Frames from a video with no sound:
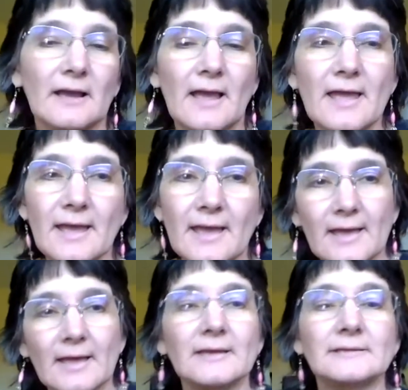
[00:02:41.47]

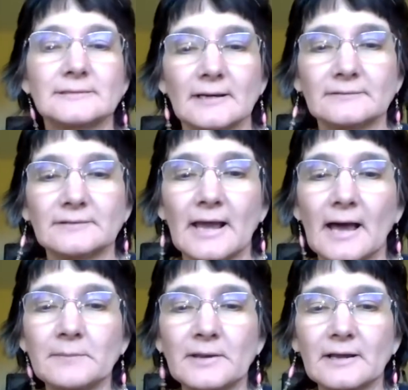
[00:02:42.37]
And now
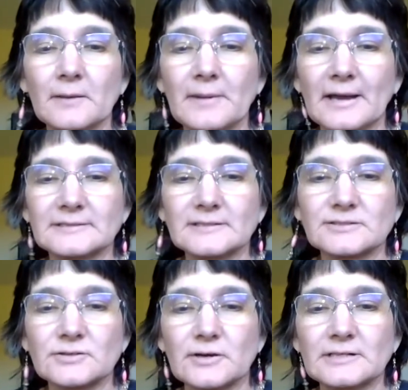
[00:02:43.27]
I'm going to go back to
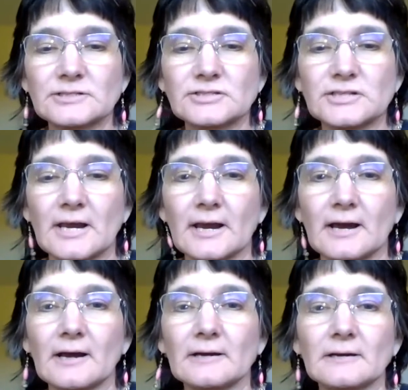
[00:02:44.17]
screen
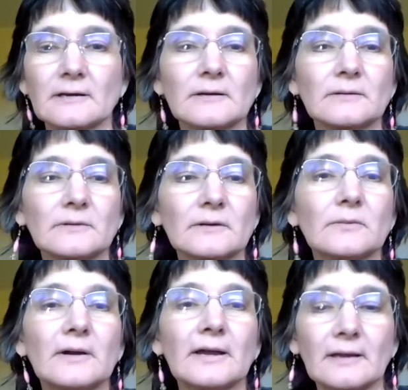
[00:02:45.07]
share real
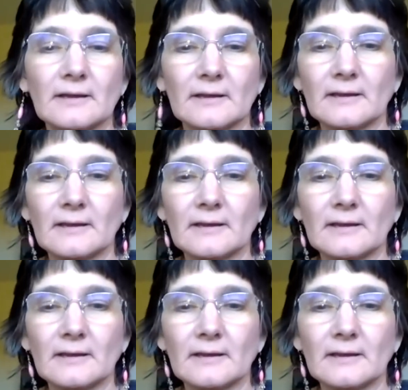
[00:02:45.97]
quick